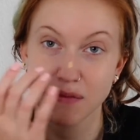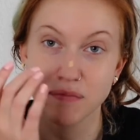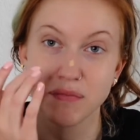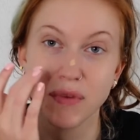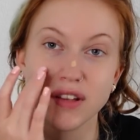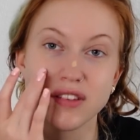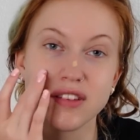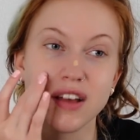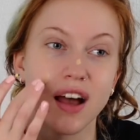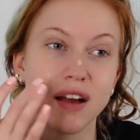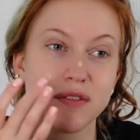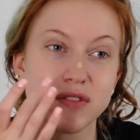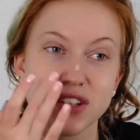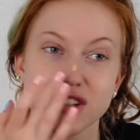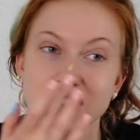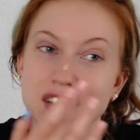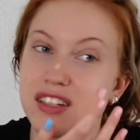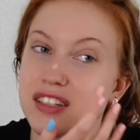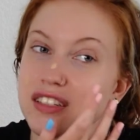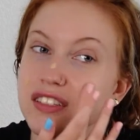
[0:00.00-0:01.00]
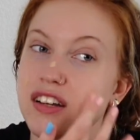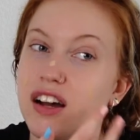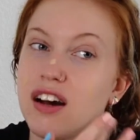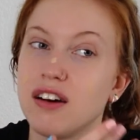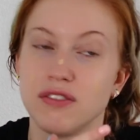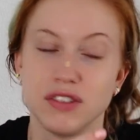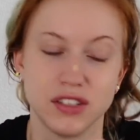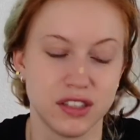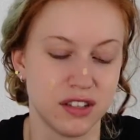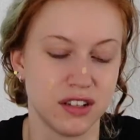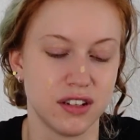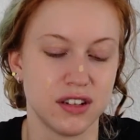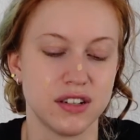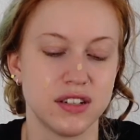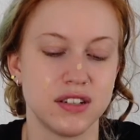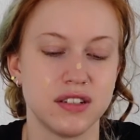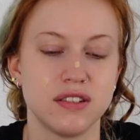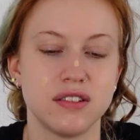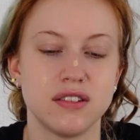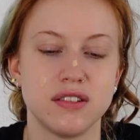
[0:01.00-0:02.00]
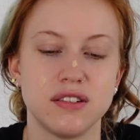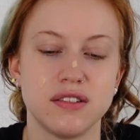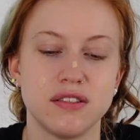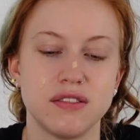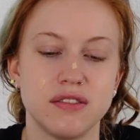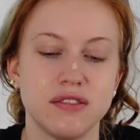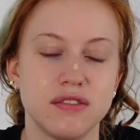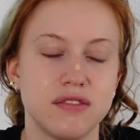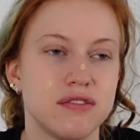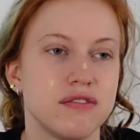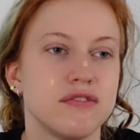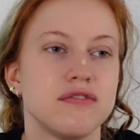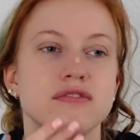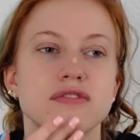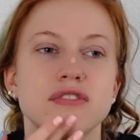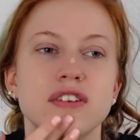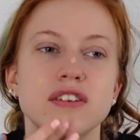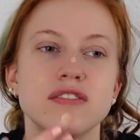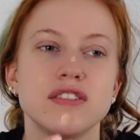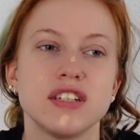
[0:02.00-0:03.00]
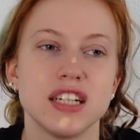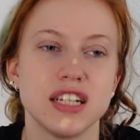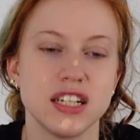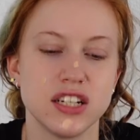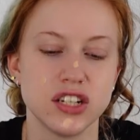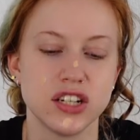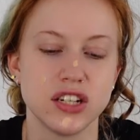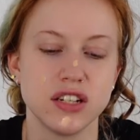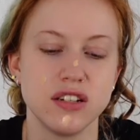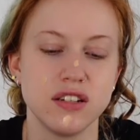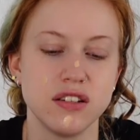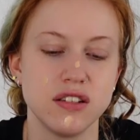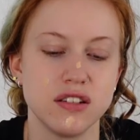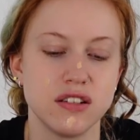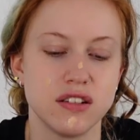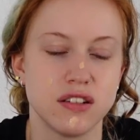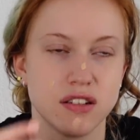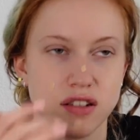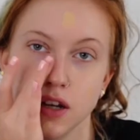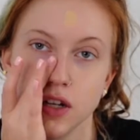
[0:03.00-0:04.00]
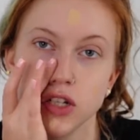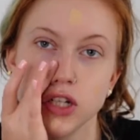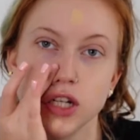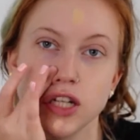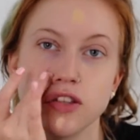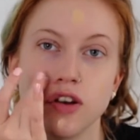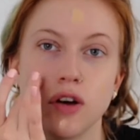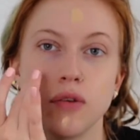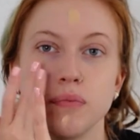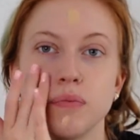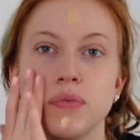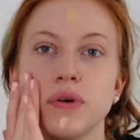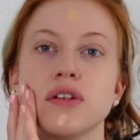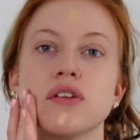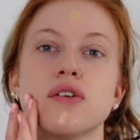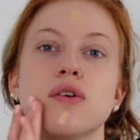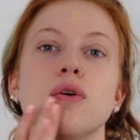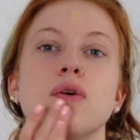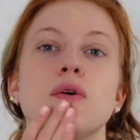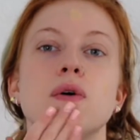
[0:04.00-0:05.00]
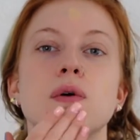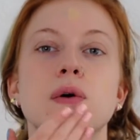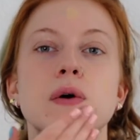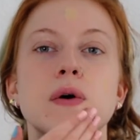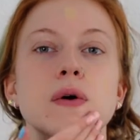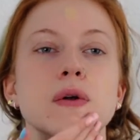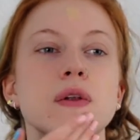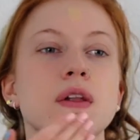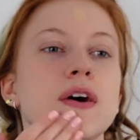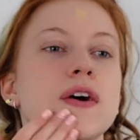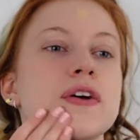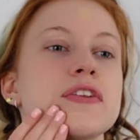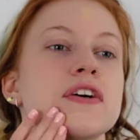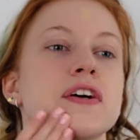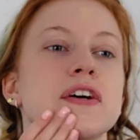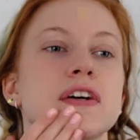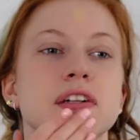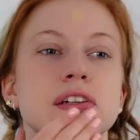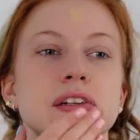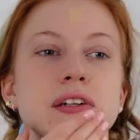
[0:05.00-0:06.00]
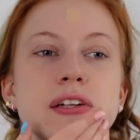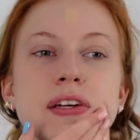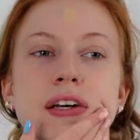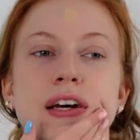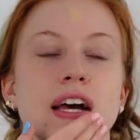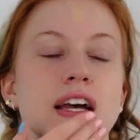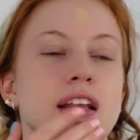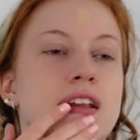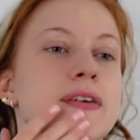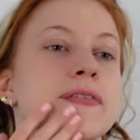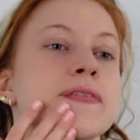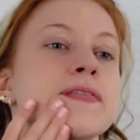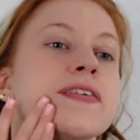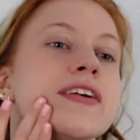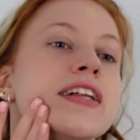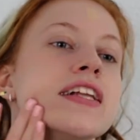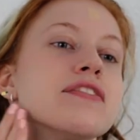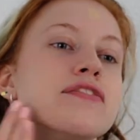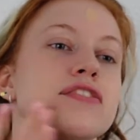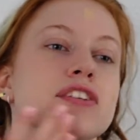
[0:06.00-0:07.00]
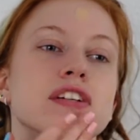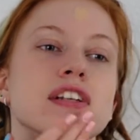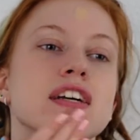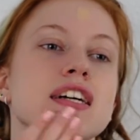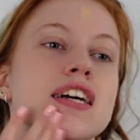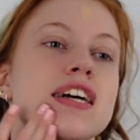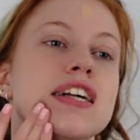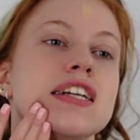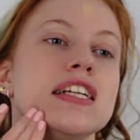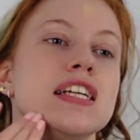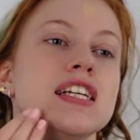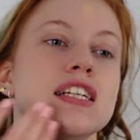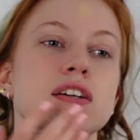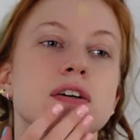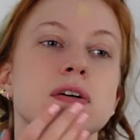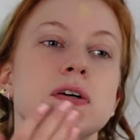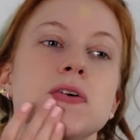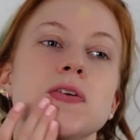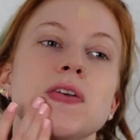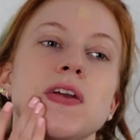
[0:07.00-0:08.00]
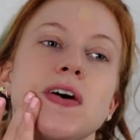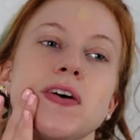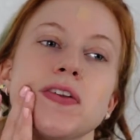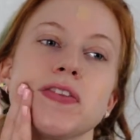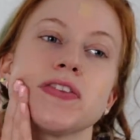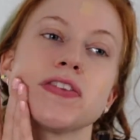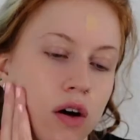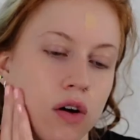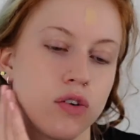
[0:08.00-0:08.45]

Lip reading: But I'm just gonna start with the foundation. I usually don't put a whole lot on. I don't really feel like I need a whole lot.